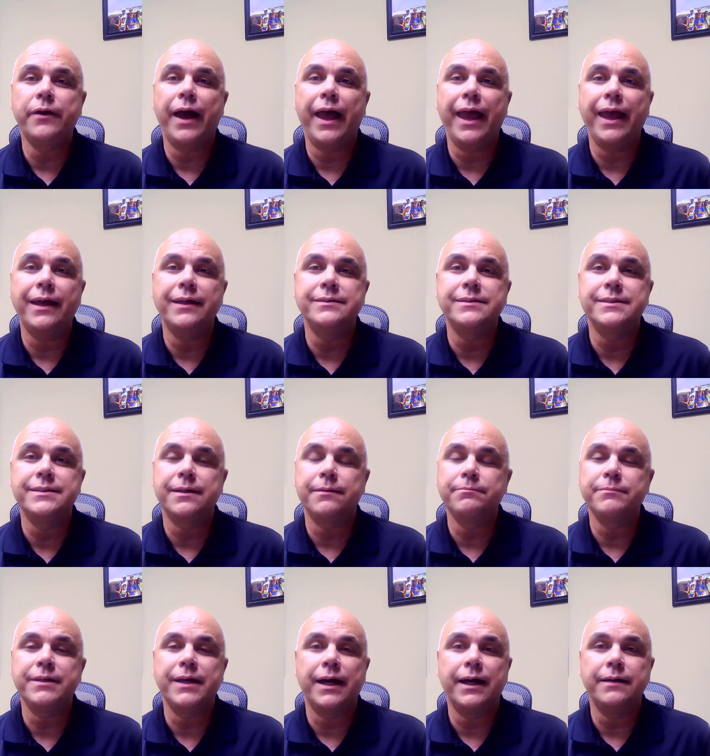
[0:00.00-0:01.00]
and
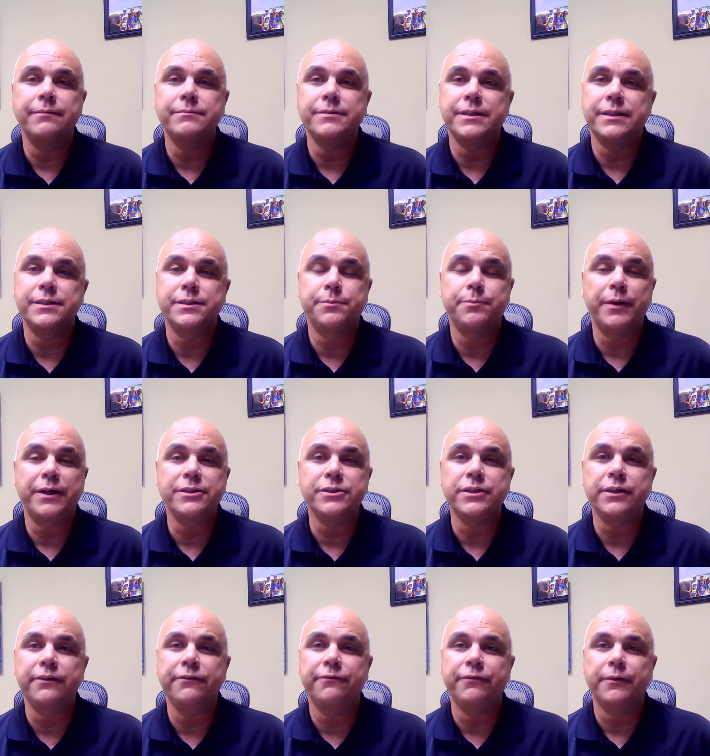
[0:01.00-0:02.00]
sometimes,
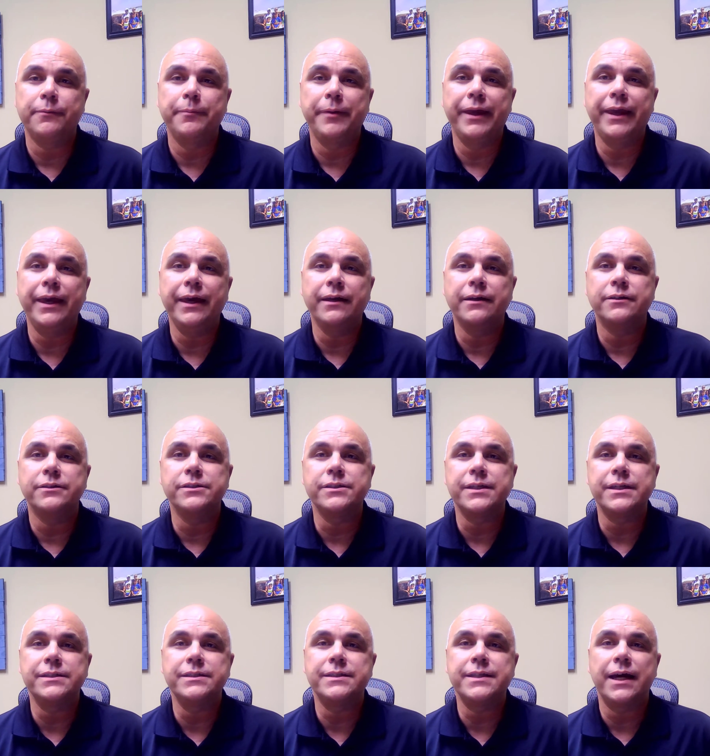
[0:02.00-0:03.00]
especially for beginners,
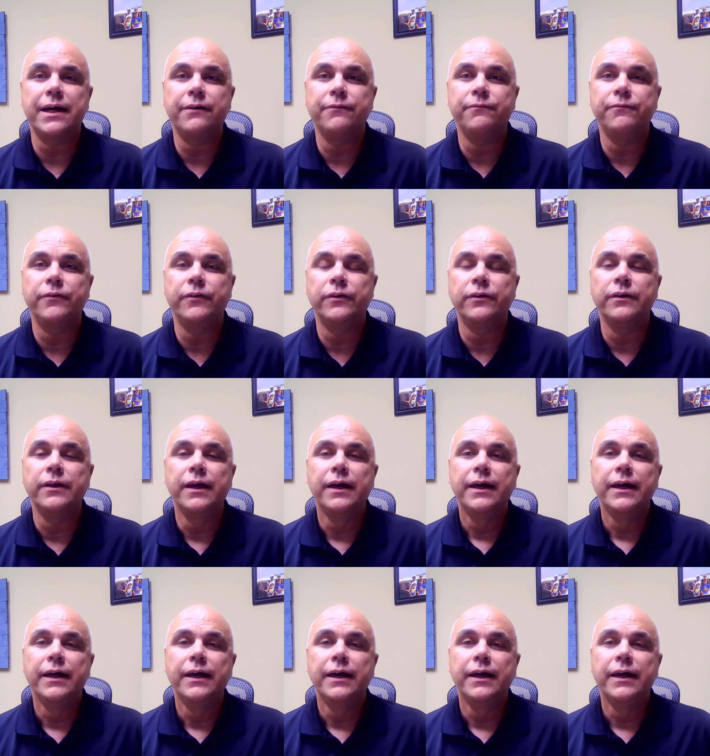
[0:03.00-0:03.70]
it's helpful